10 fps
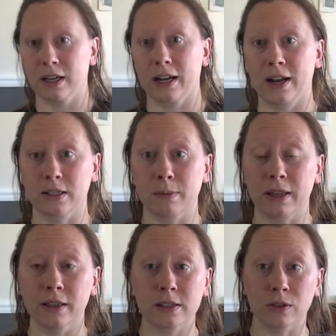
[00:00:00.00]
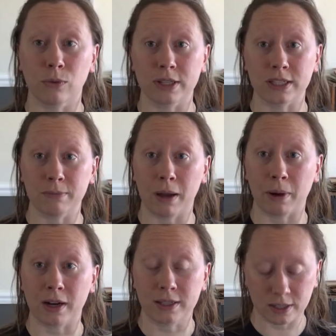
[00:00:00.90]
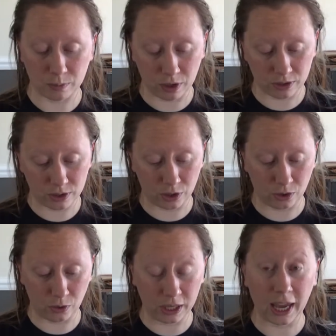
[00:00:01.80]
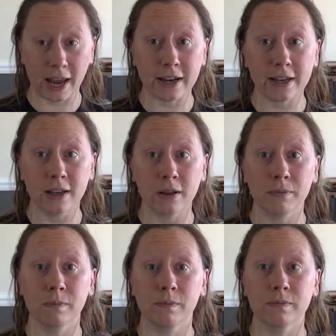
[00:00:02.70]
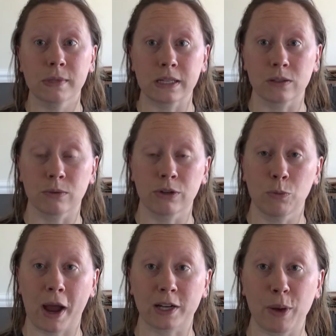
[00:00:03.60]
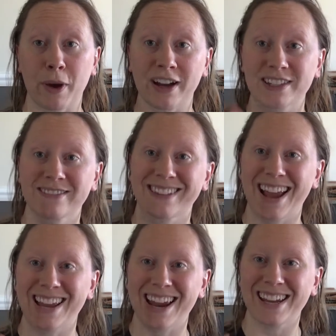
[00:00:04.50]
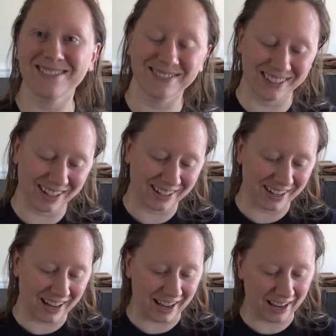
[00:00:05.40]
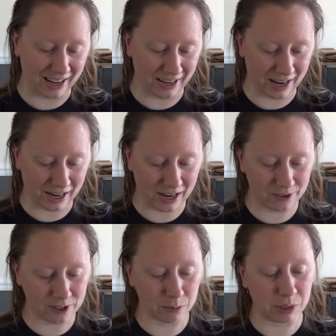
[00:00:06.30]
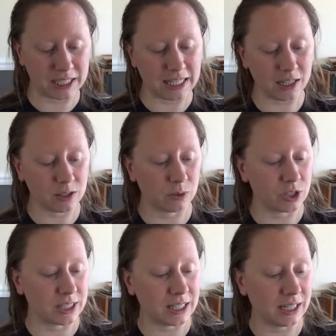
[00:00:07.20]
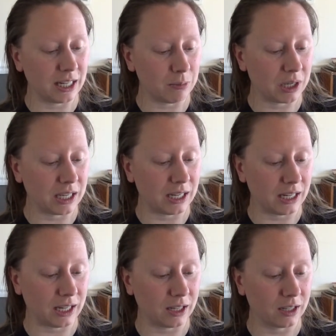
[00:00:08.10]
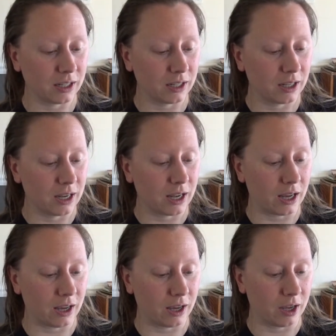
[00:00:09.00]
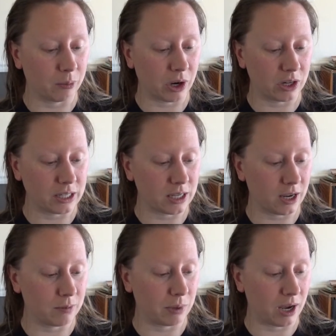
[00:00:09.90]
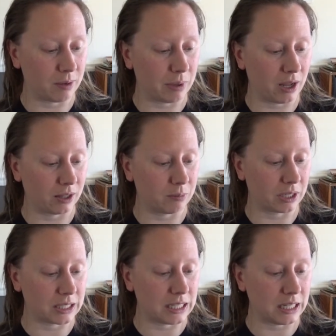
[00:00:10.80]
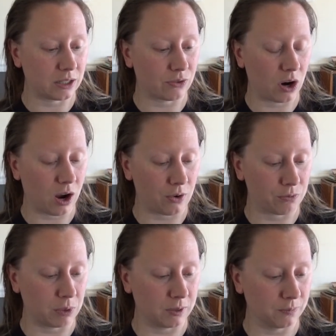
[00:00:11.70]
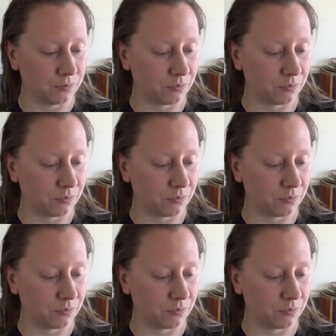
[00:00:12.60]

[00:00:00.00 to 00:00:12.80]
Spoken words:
it has my list of what's in my box this month. So Katie is the one who packed my box. Hi, Katie. And I have some Batiks, which is Teeny Bikini, and Party Time by Bali Batiks for Hoffman.